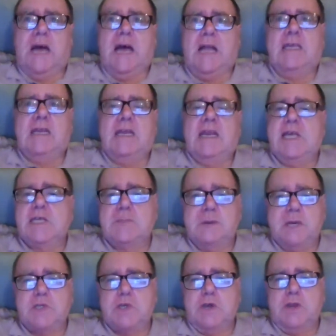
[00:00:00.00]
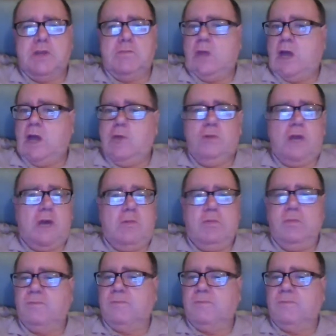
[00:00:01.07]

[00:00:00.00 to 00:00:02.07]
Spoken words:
and you're an expert on them. No.